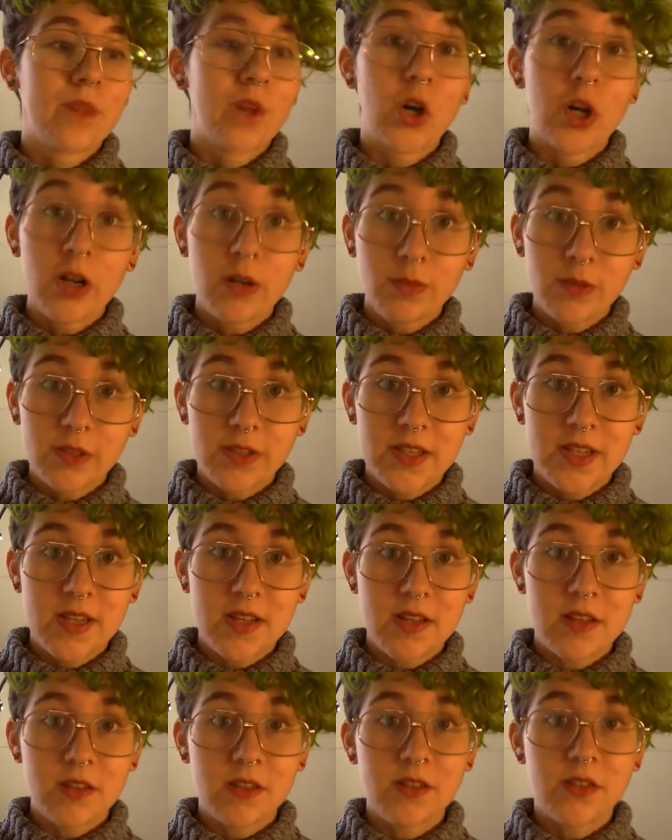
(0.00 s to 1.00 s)
Herbal
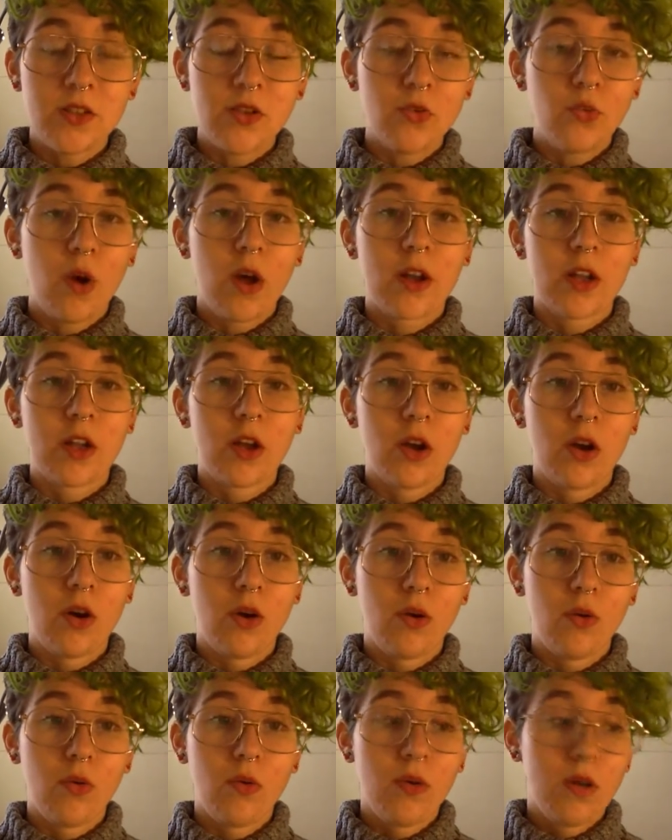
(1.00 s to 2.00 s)
teas, you want to
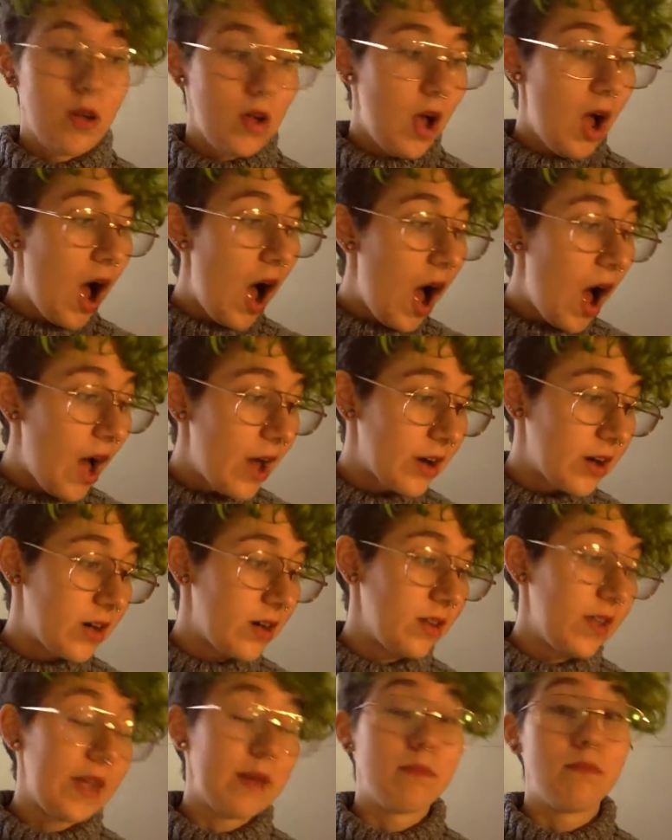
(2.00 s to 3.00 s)
go
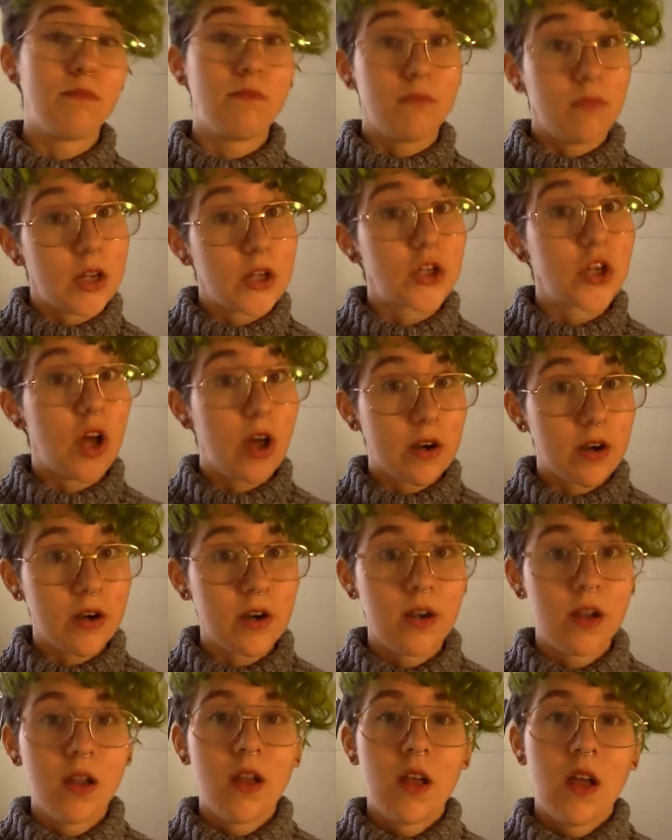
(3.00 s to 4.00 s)
hotter, like much hotter,
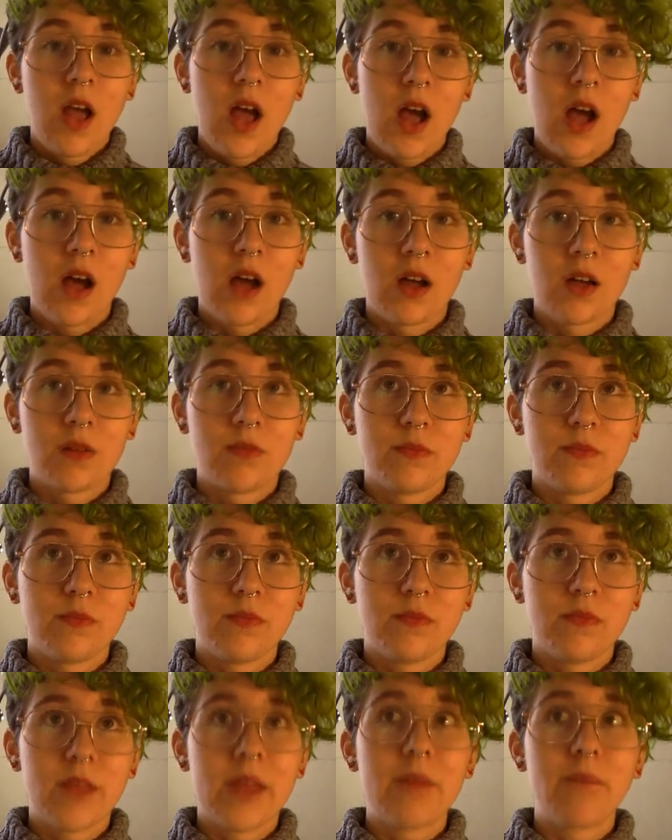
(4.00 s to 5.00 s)

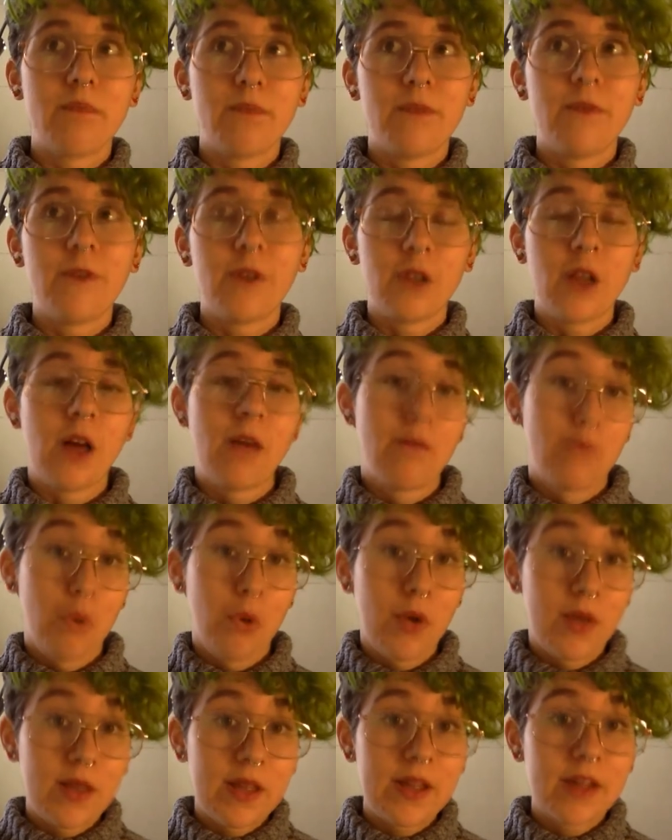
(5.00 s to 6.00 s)
like full on
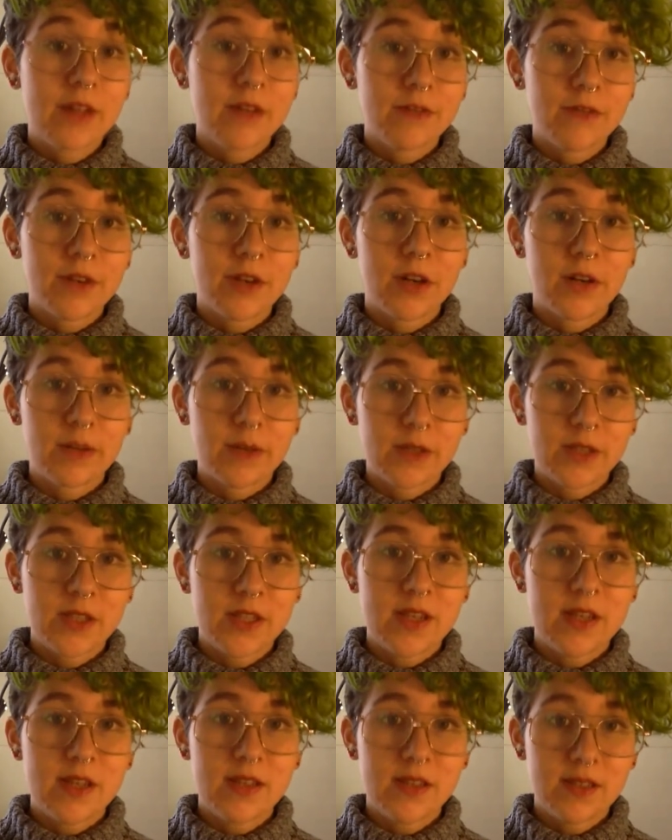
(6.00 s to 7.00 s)
boiling for herbal
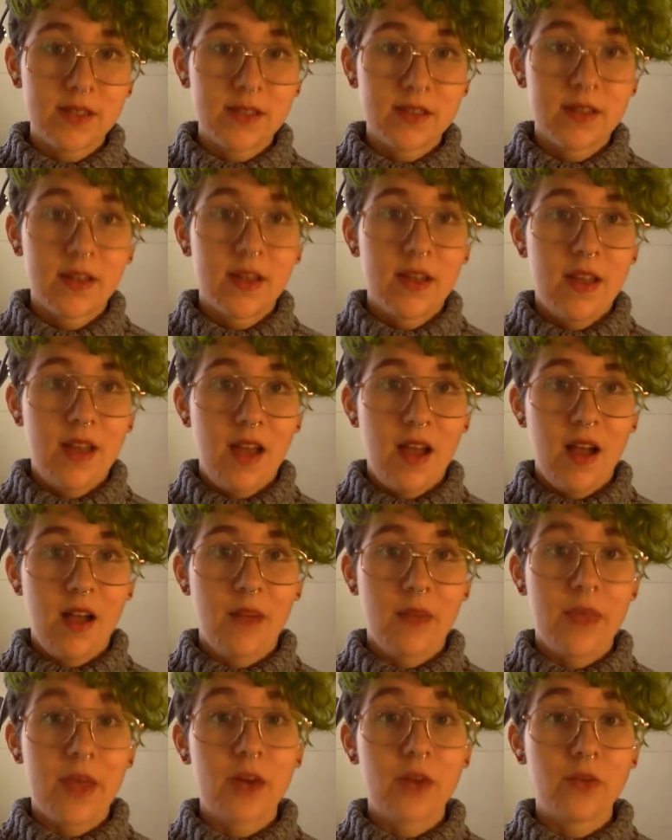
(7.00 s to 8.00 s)
teas.
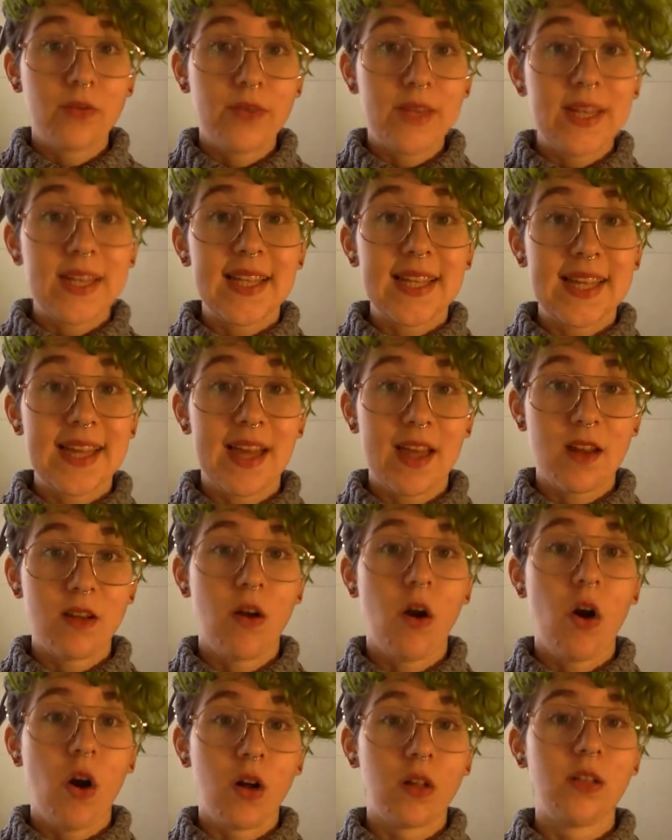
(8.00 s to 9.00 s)
That'll really get
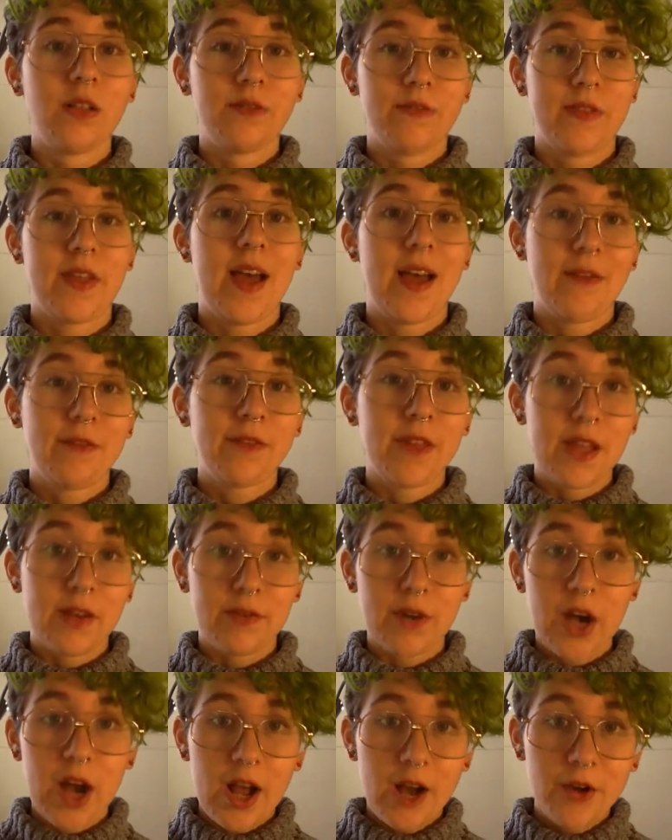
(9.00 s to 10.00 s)
all of that
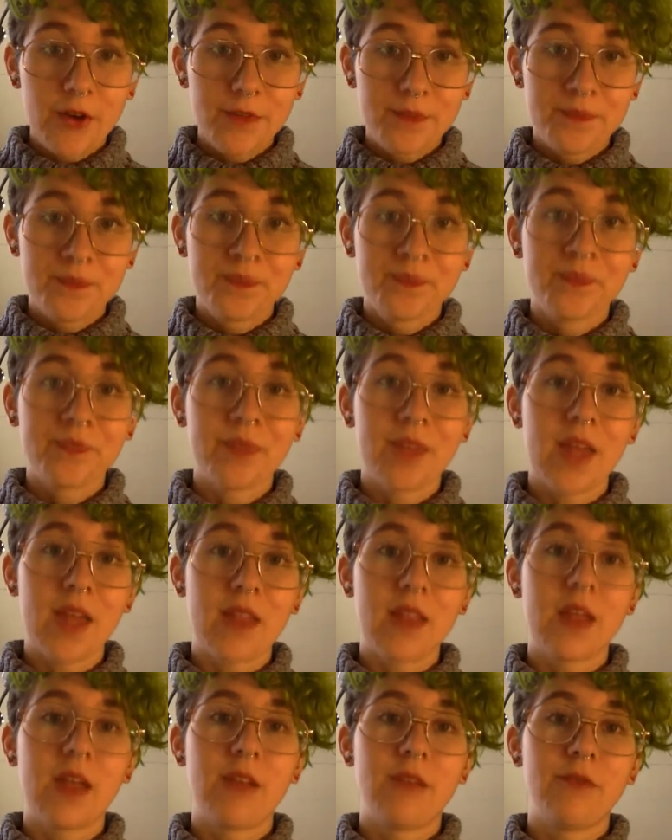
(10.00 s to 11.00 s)
flavor out.
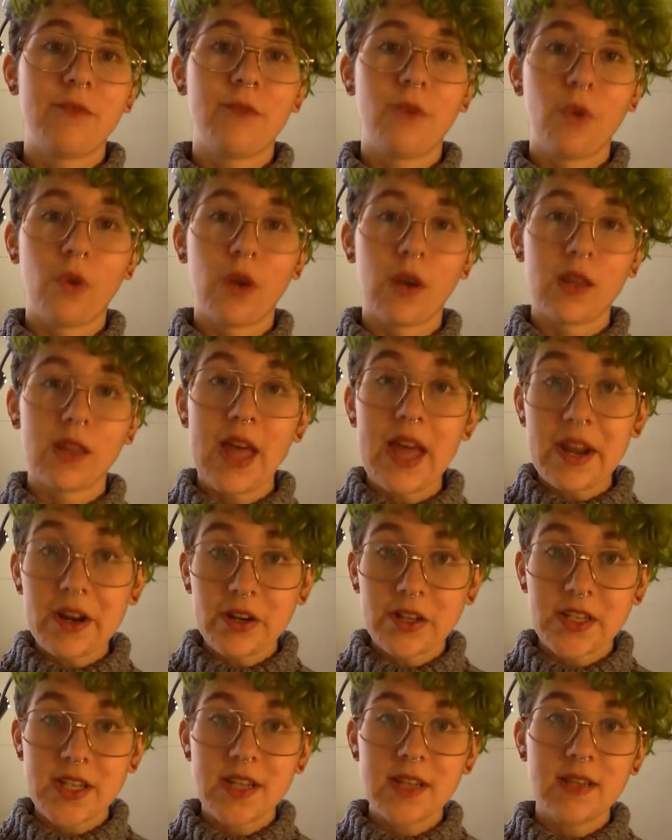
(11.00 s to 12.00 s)
And then for
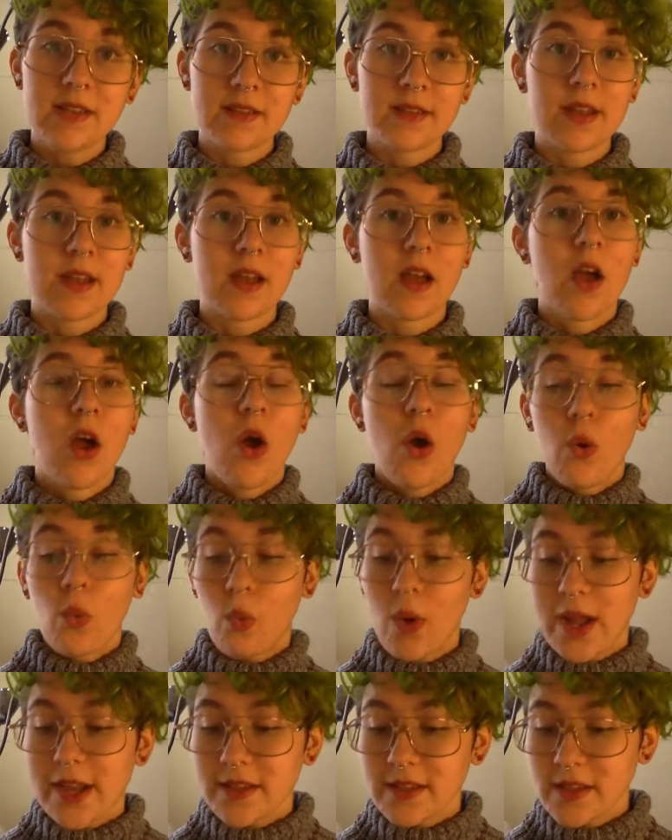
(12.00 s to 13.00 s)
lighter teas, like
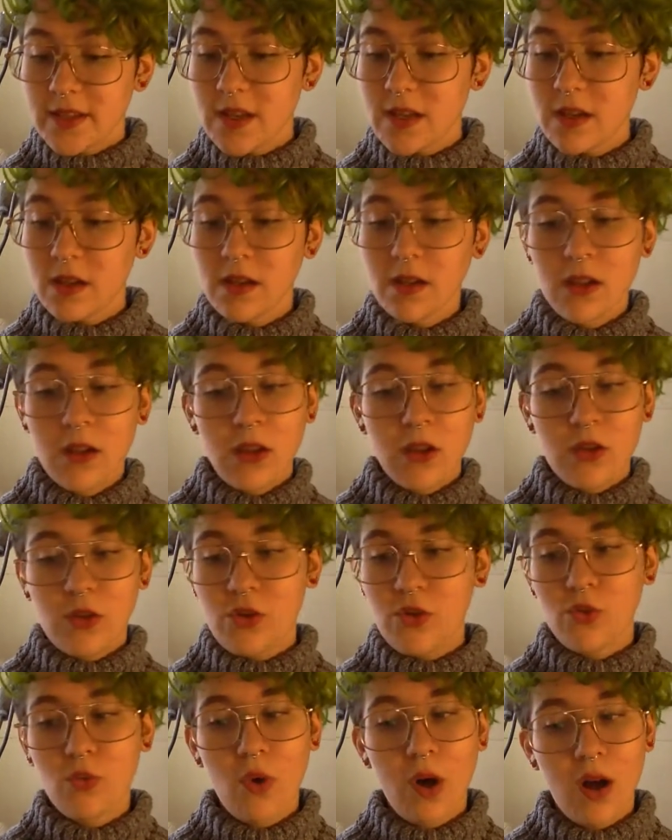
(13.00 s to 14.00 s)
white tea,
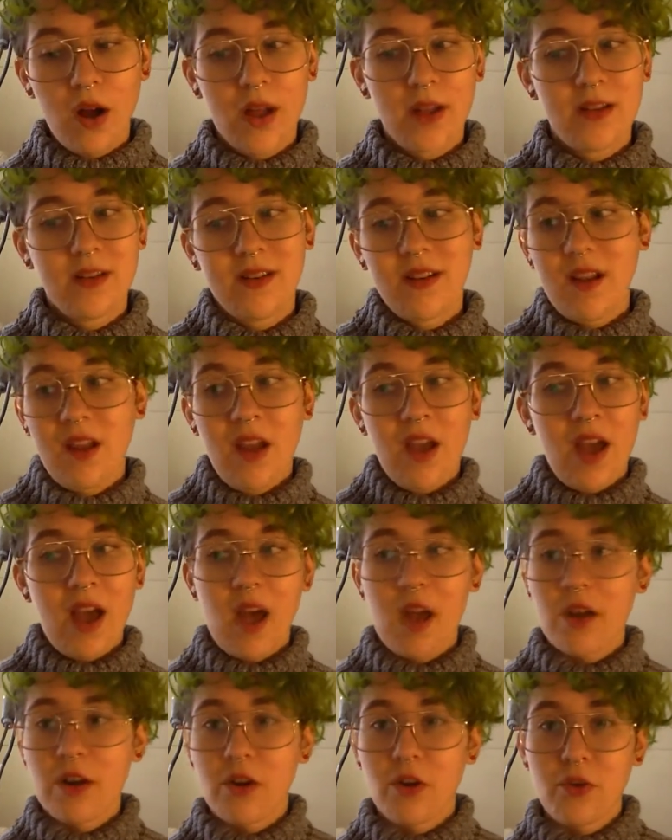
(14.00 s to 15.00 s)
you want,
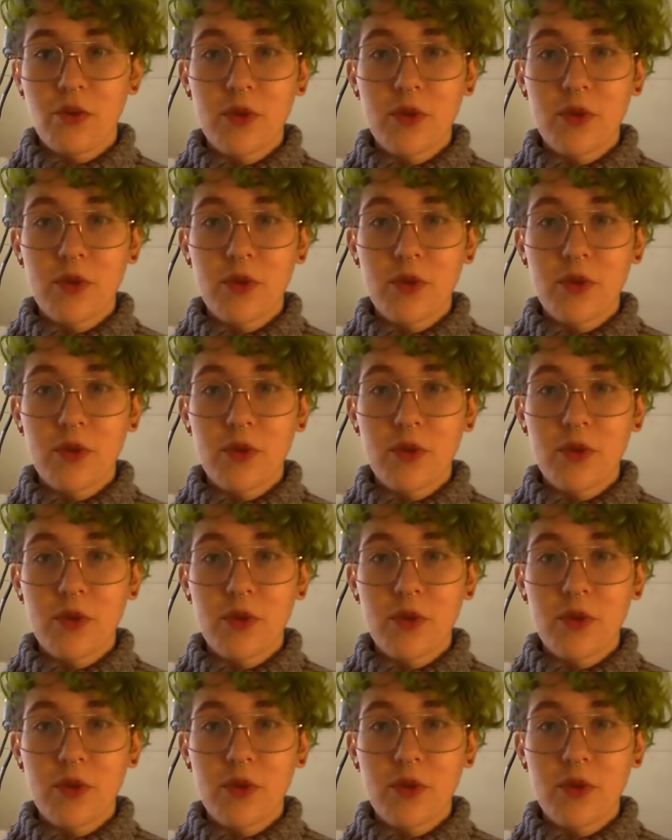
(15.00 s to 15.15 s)
I don't know,